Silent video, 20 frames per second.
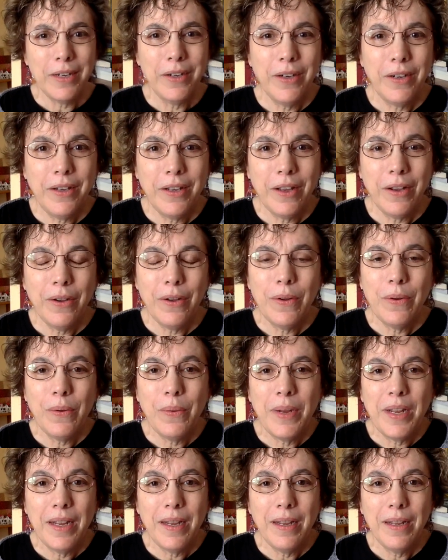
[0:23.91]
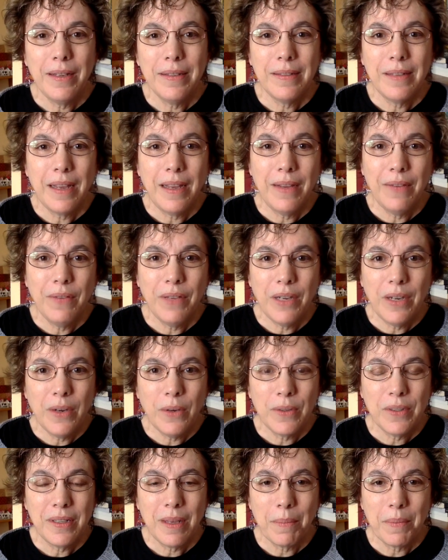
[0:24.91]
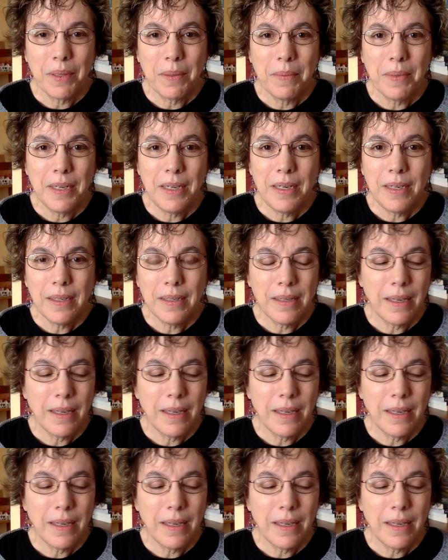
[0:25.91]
ago as a video supplement.